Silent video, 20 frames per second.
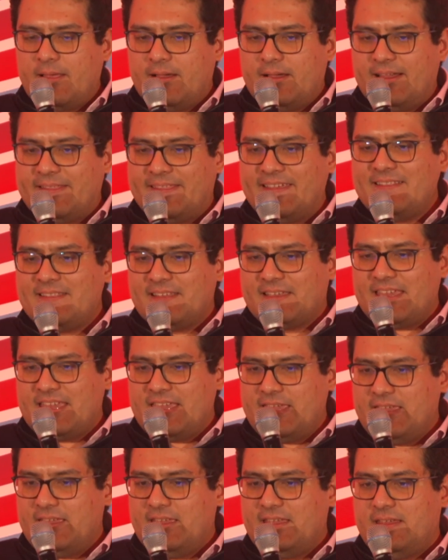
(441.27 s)
I think the
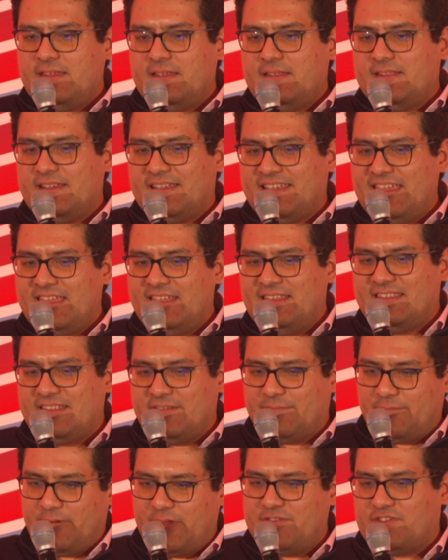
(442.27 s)
key
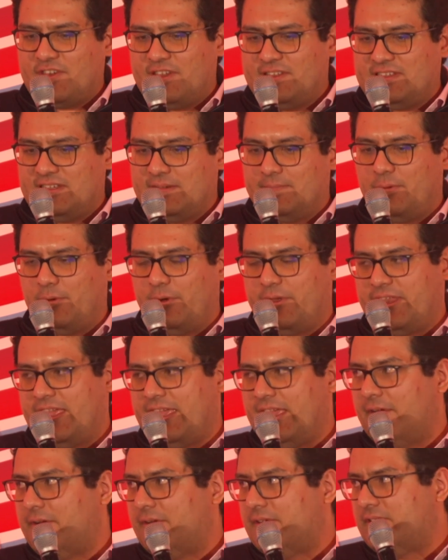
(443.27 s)
differentiating point
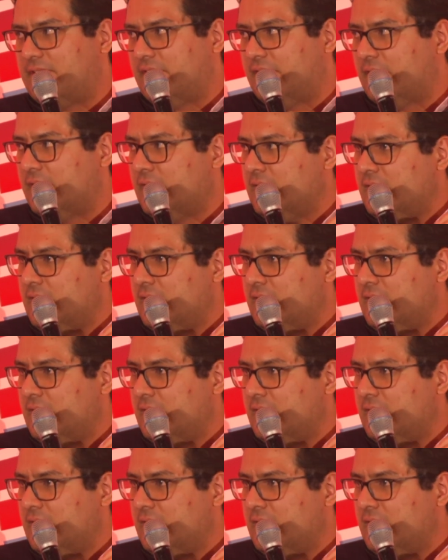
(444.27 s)
here is that